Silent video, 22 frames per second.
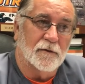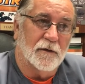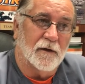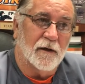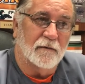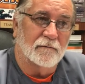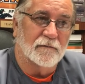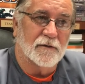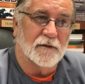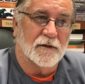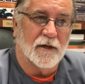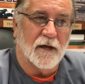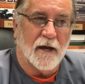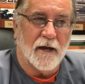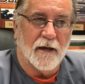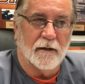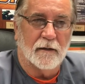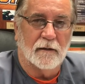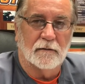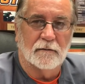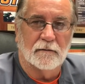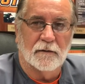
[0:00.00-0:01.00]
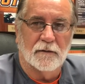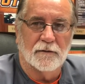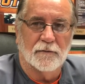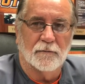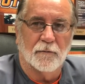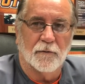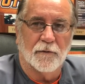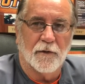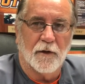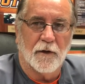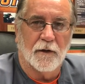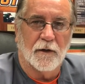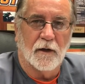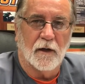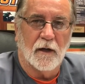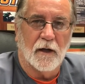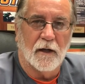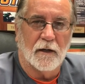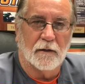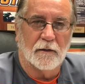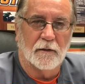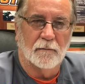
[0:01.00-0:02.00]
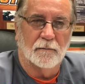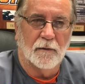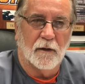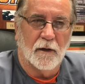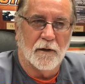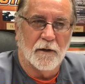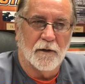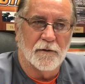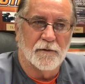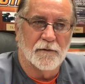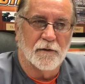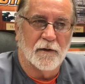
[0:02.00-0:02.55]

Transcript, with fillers: You have Seattle is returning a lot of good players.